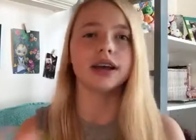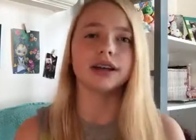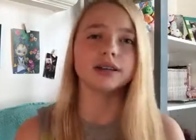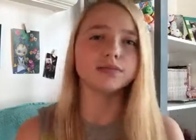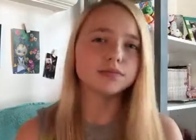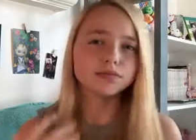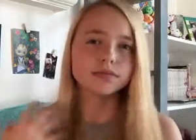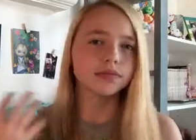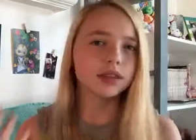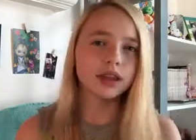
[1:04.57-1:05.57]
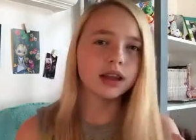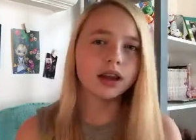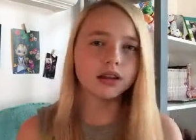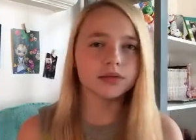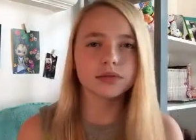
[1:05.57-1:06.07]
Um, you
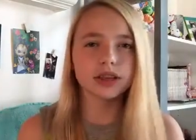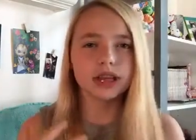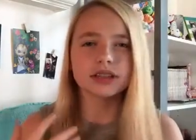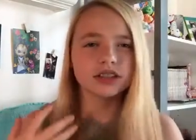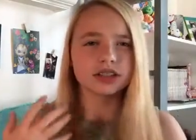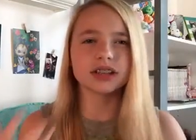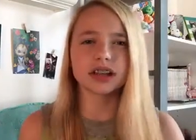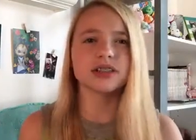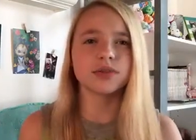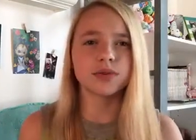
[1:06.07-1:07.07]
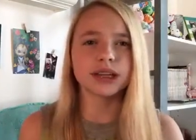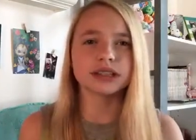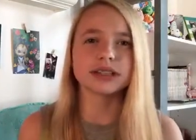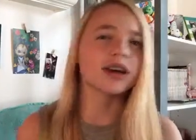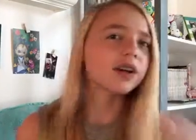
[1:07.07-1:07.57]
know, it's just tons of
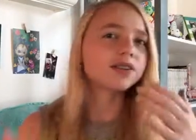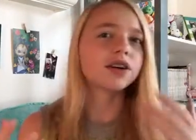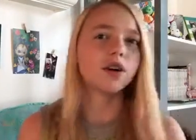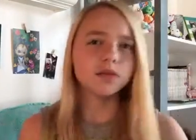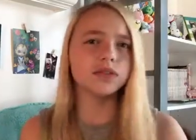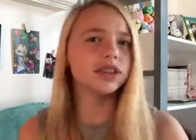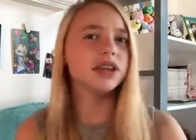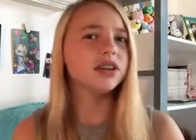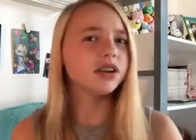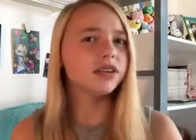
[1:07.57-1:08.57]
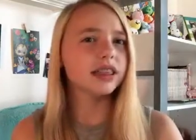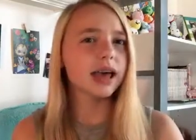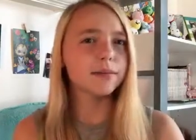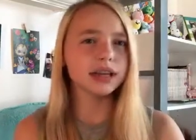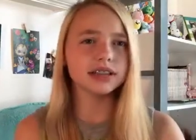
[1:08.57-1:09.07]
weight stuff. Hopefully you know what
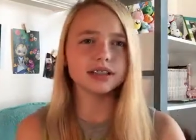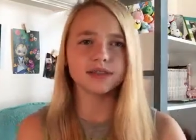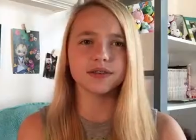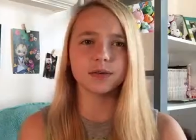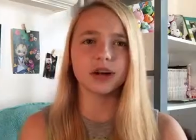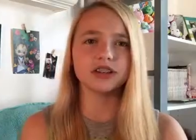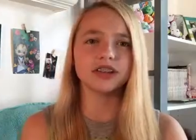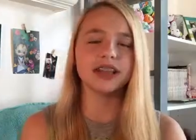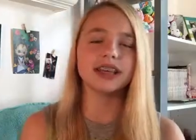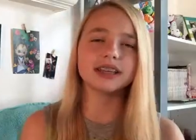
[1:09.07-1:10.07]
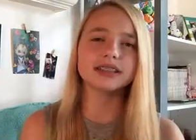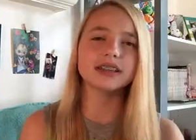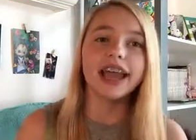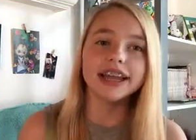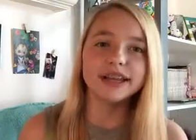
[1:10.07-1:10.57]
that means if you're watching
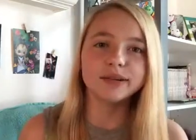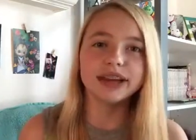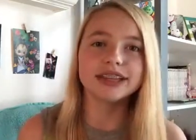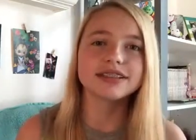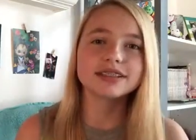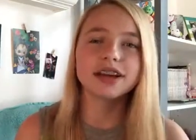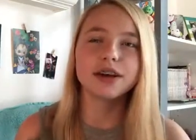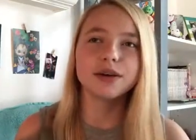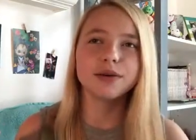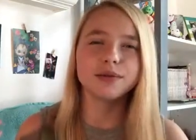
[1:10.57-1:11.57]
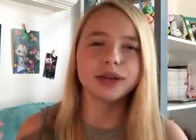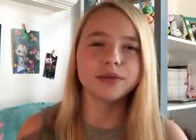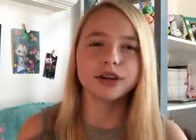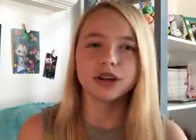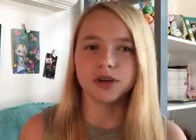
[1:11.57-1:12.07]
this. Anyways, so we
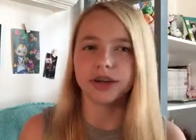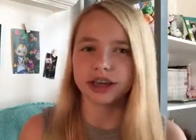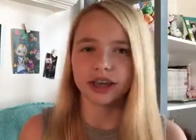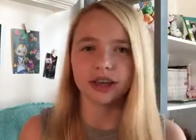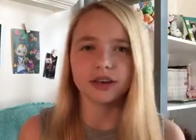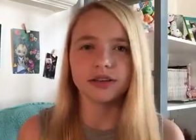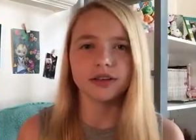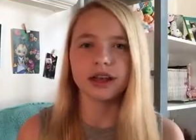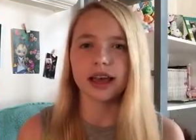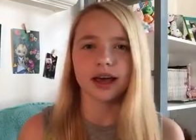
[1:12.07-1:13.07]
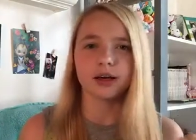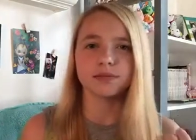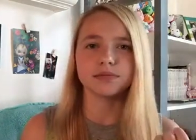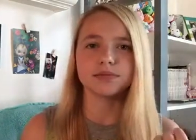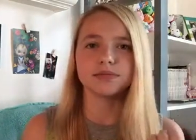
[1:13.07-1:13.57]
were going in
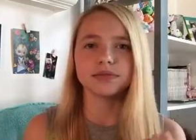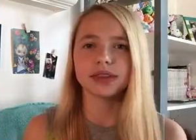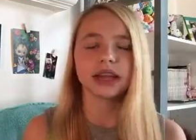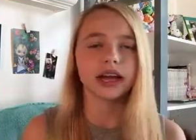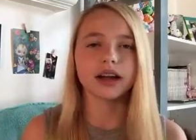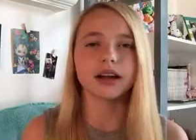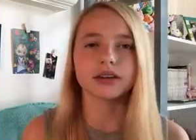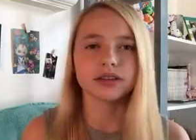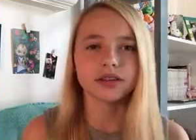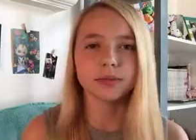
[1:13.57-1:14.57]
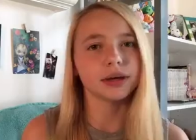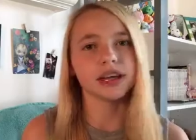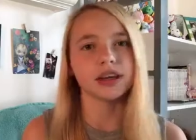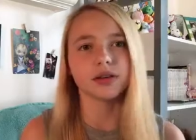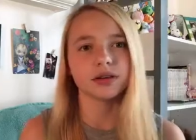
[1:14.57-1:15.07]
um, there during P
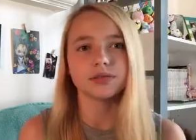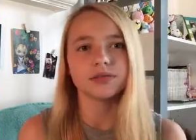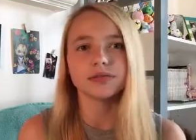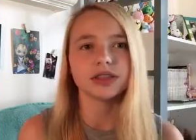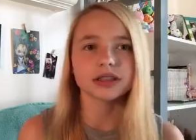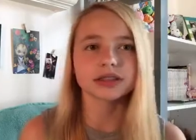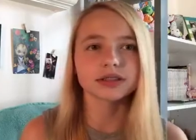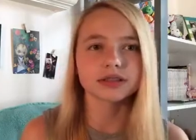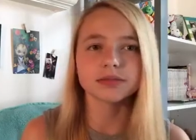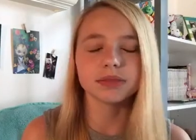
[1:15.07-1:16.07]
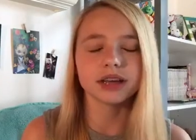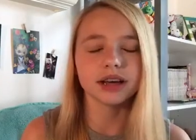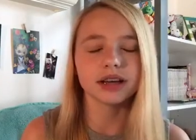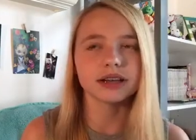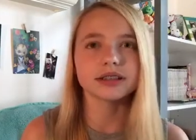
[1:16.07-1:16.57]
E just
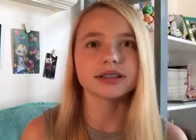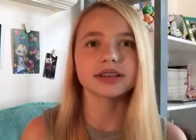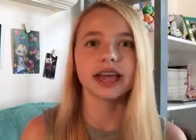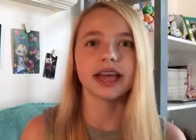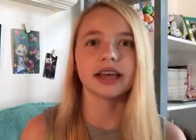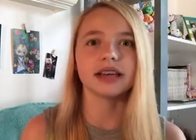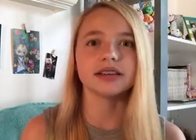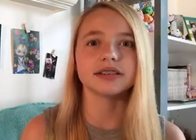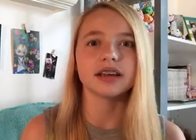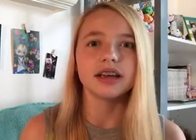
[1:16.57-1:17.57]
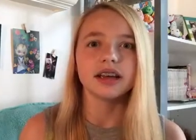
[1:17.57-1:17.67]
because, and